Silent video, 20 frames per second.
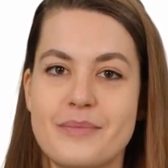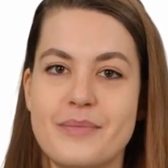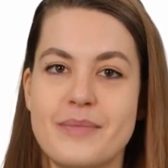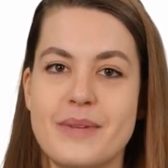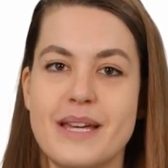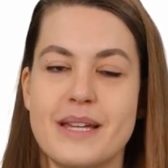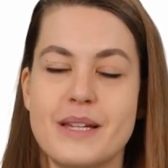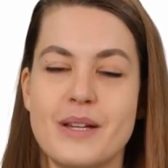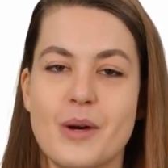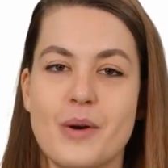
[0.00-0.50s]

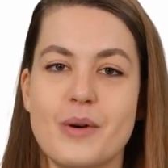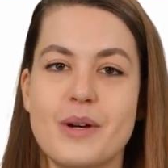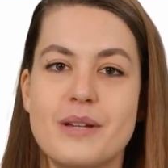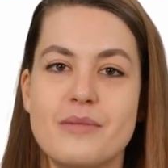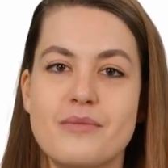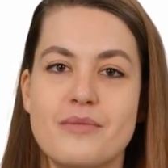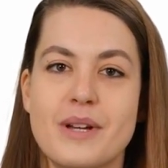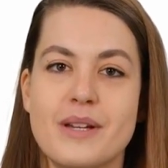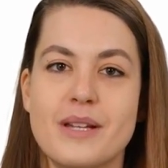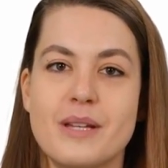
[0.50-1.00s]
Ignoring
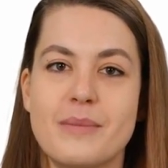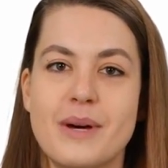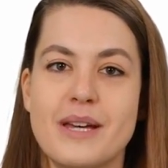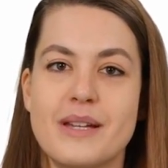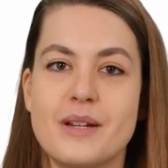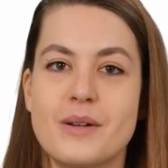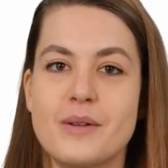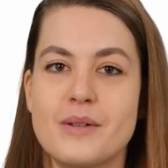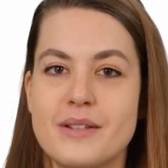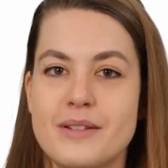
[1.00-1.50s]

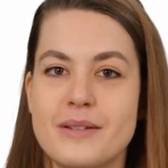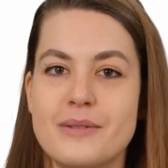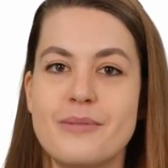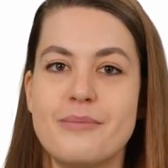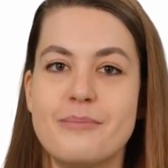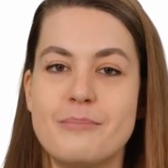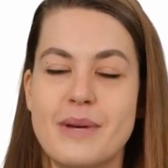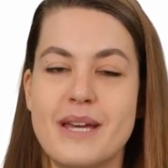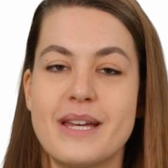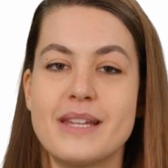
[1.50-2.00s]
fundamentals,
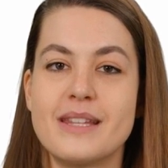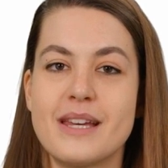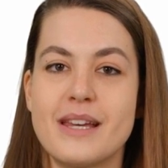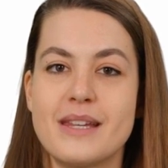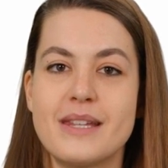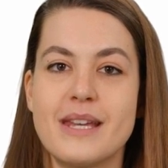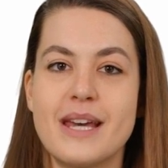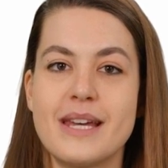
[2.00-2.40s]
basics